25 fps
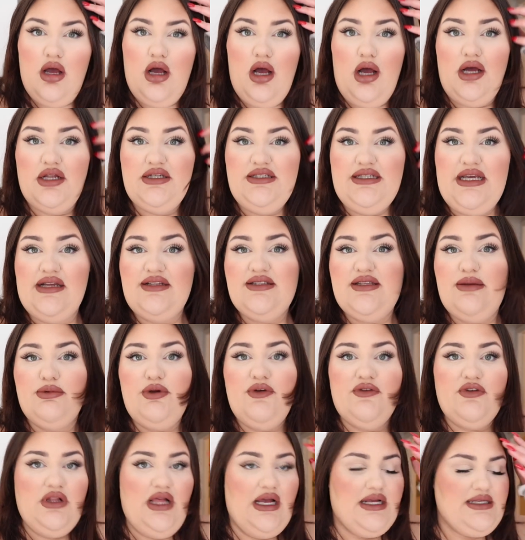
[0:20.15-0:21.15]
Uh, Dan slept
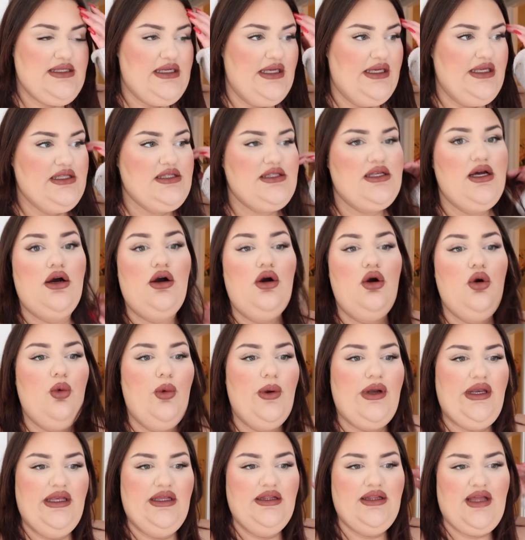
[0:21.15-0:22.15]
over last night, so
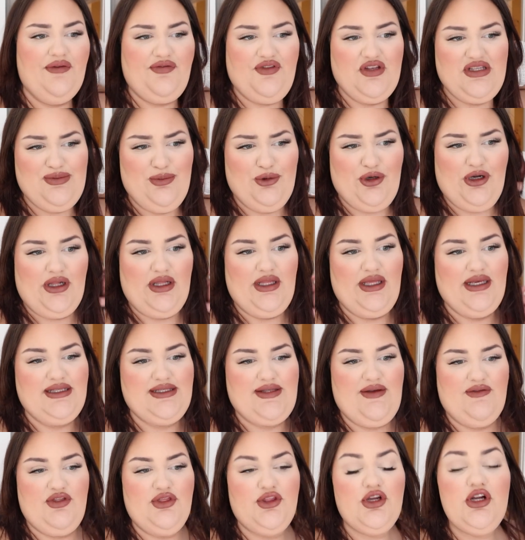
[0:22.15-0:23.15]
when he left this morning at like
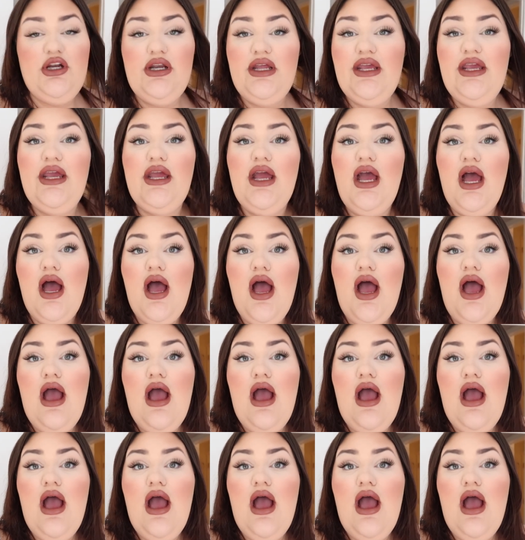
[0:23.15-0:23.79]
7.30,